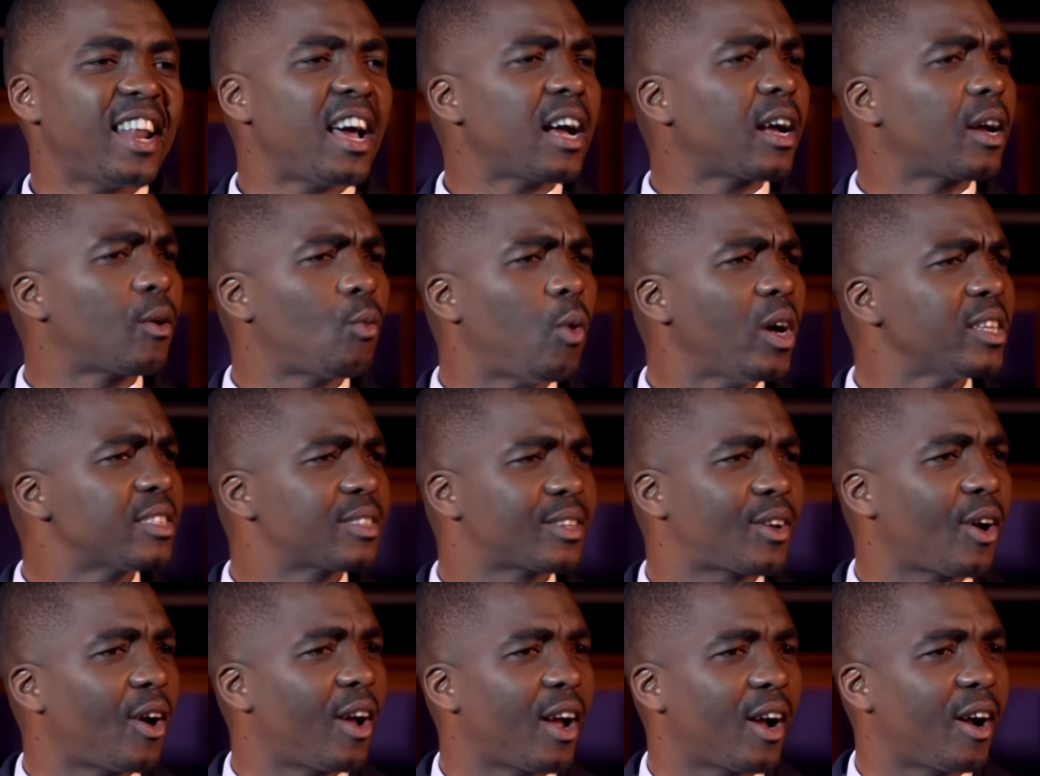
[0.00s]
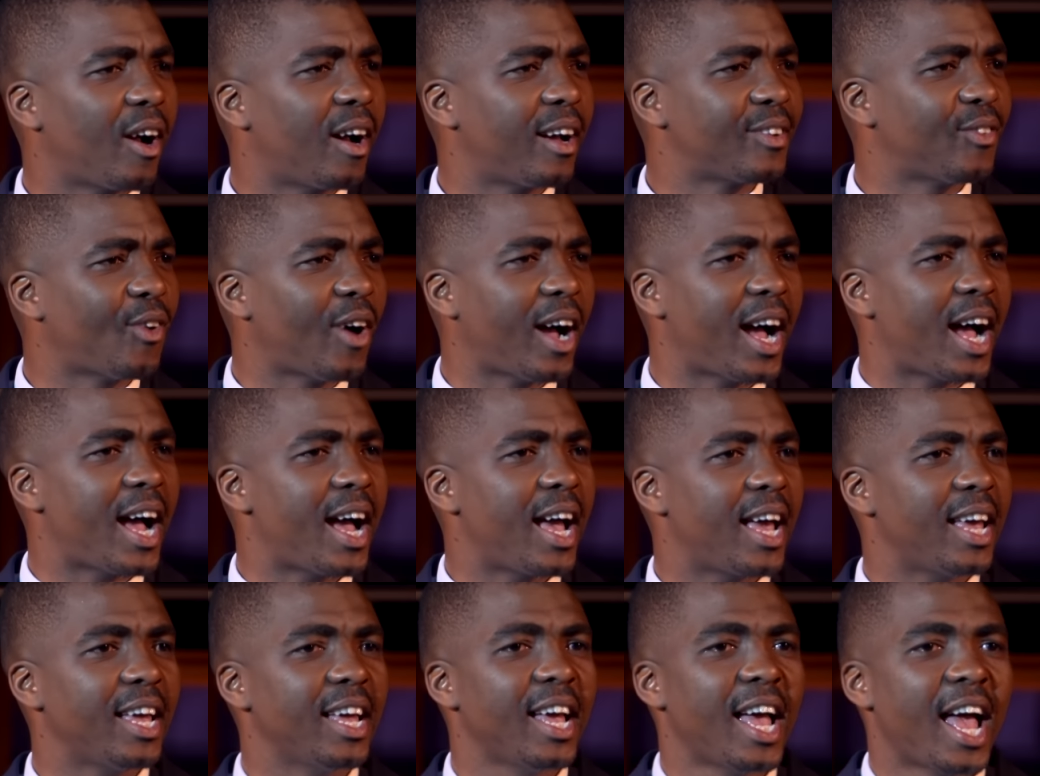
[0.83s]
like, what's going on?
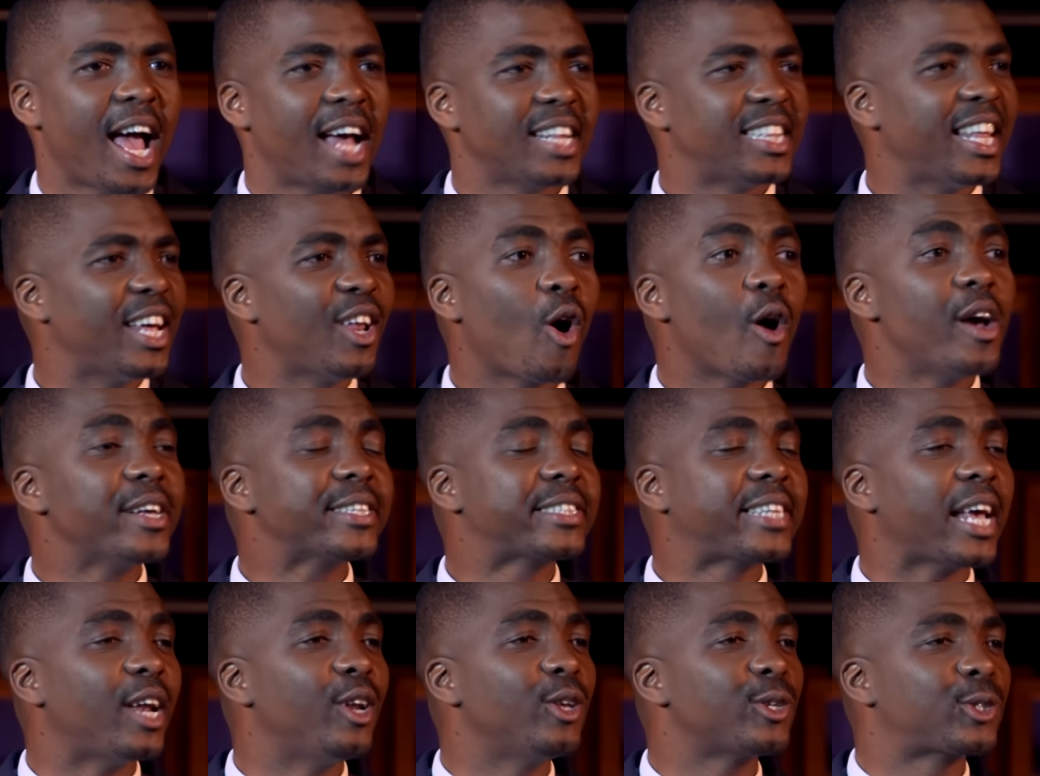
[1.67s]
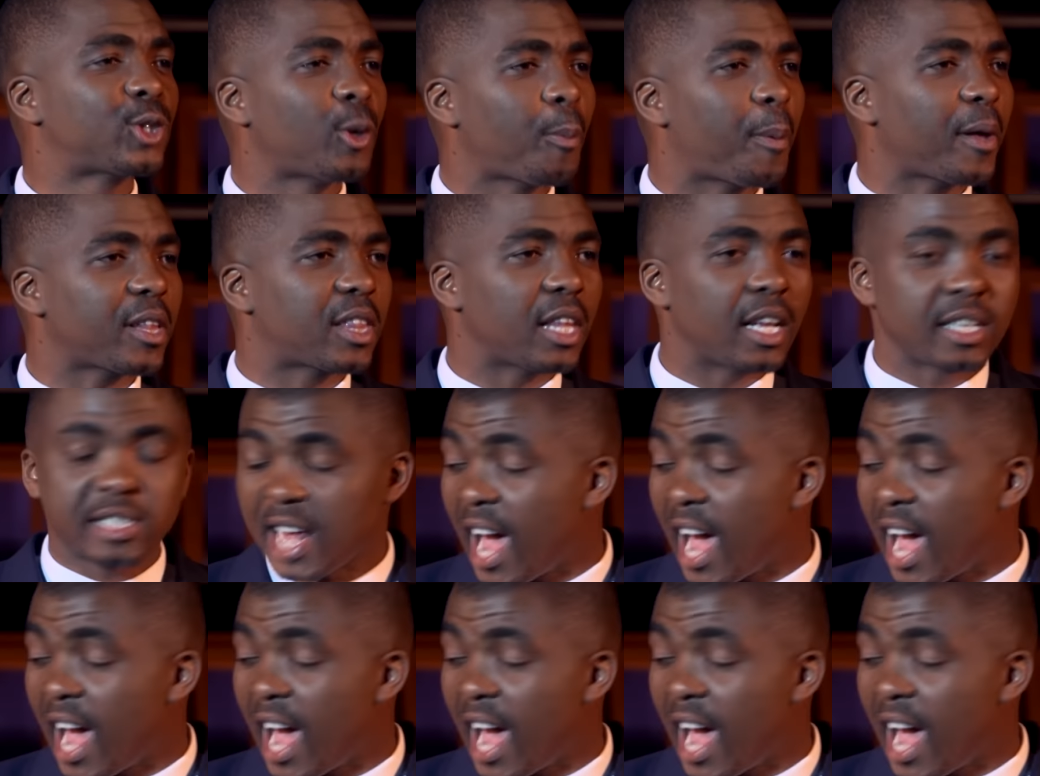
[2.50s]
Why? They always tell you stupid things.